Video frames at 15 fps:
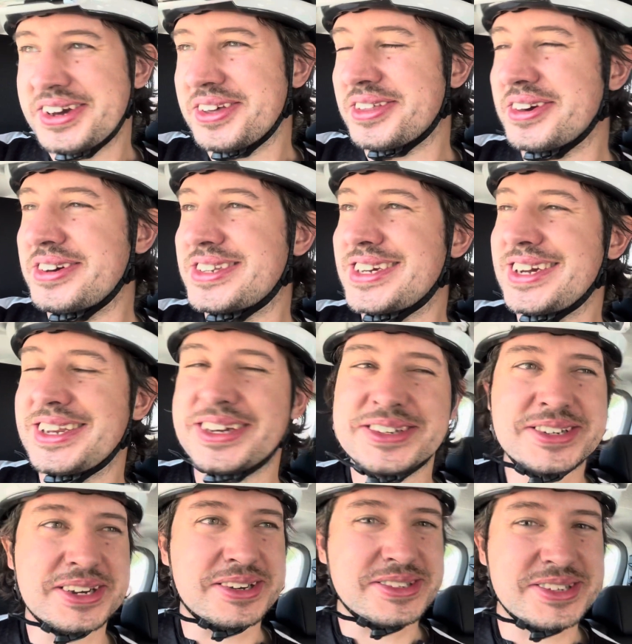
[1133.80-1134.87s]
13
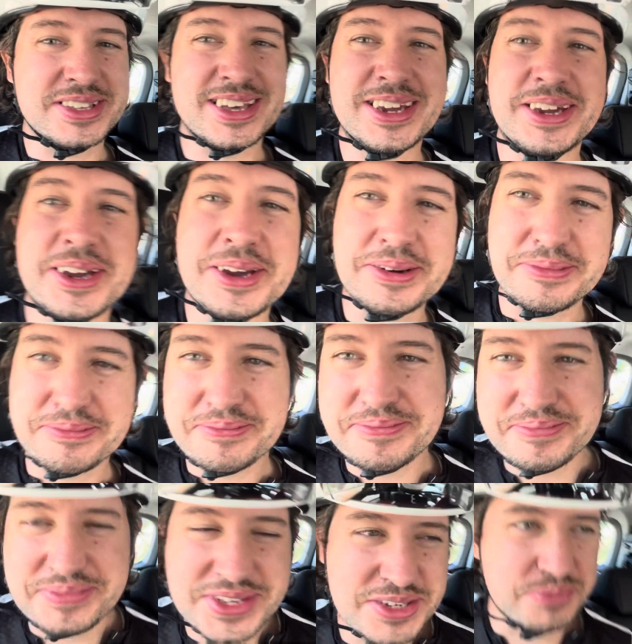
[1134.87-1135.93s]
years ago. So there you go.
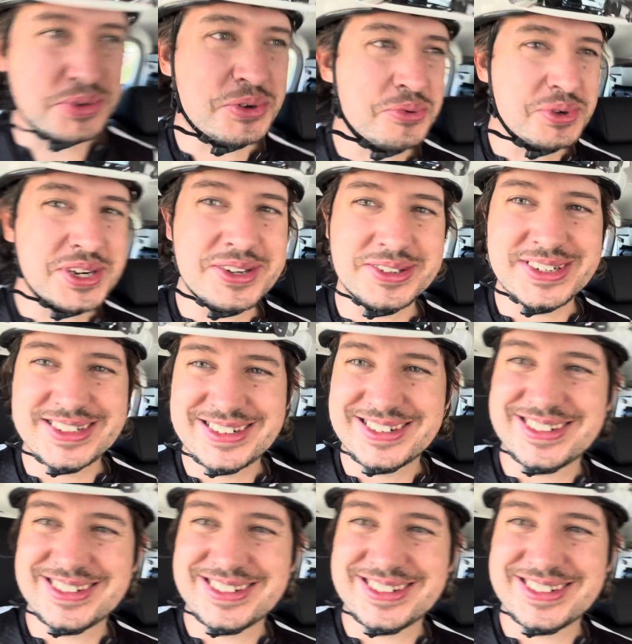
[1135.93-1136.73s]
Small world.